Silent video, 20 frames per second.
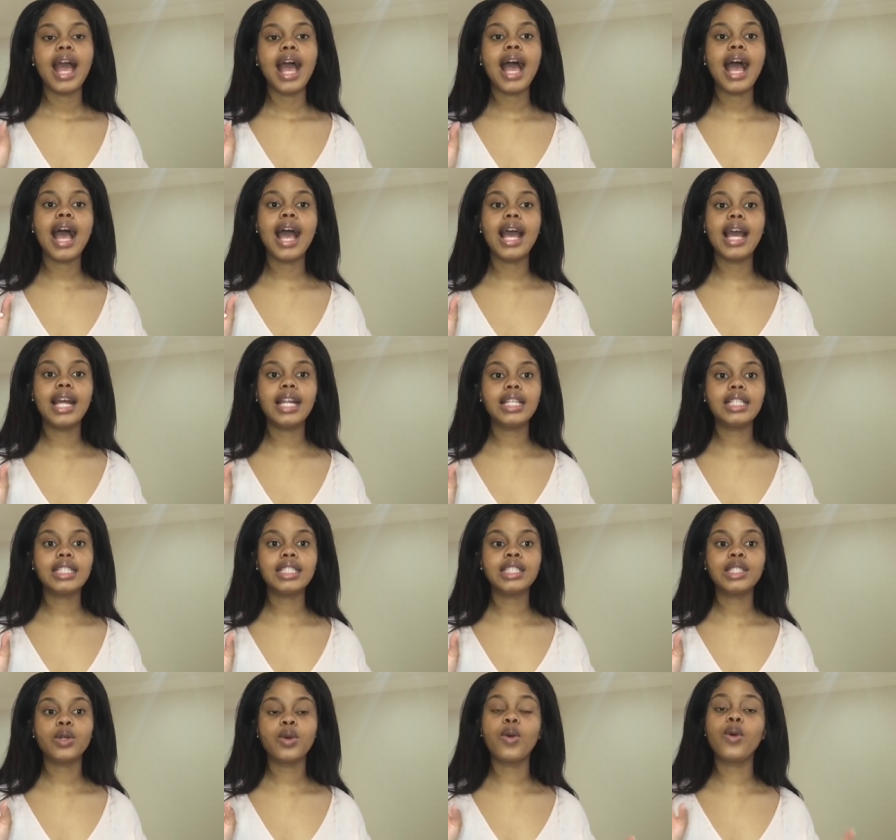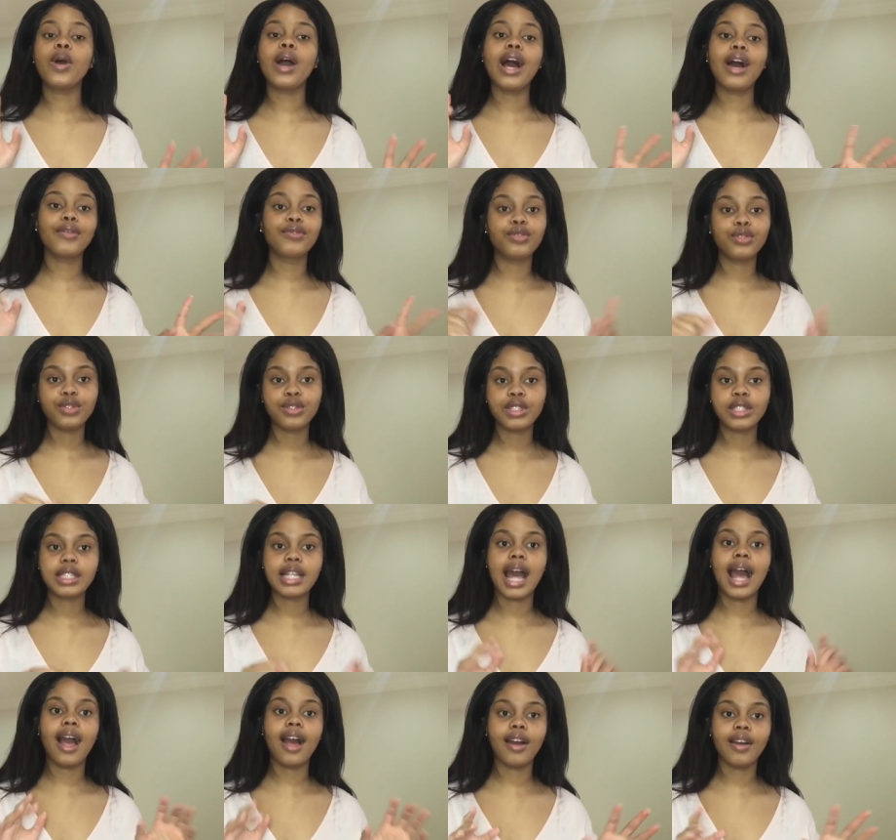and or have used
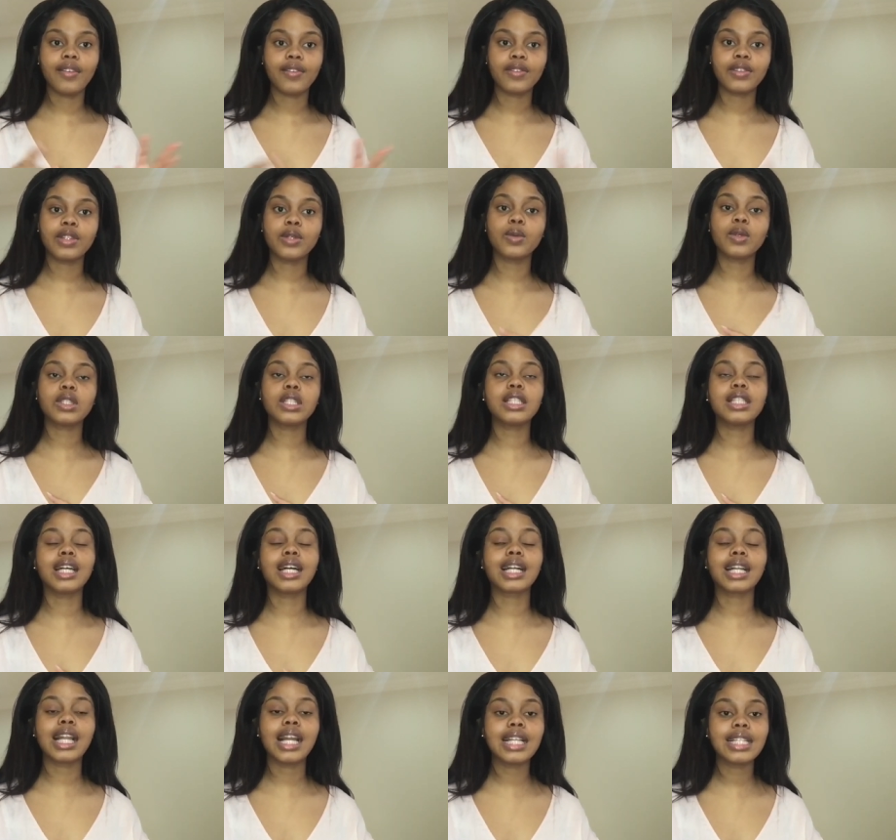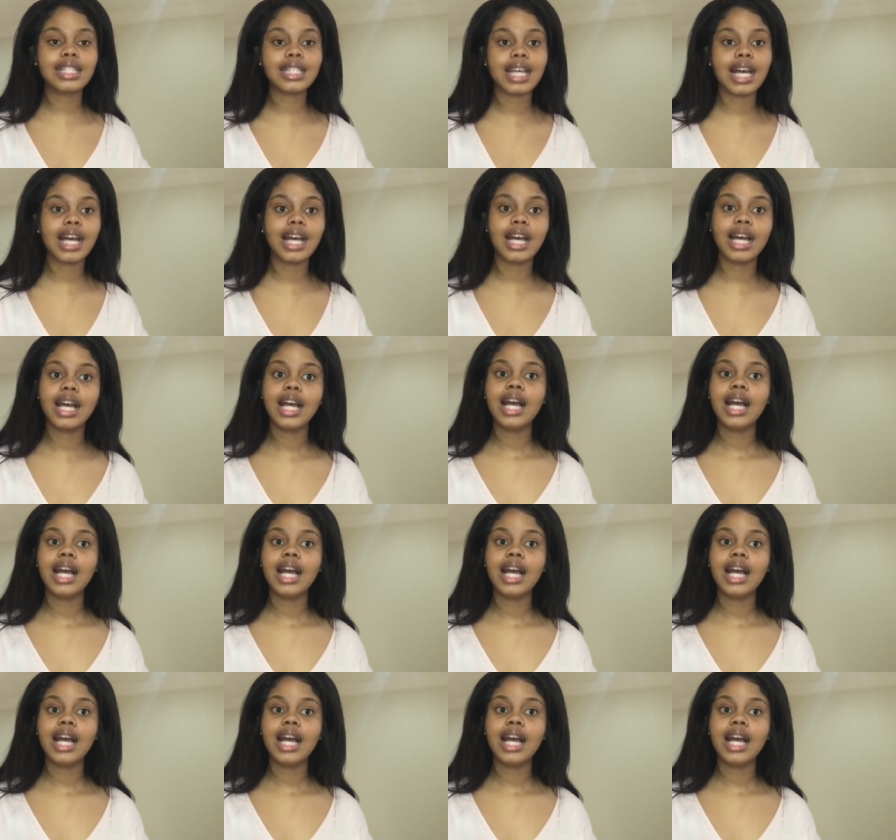have the water gel cleanser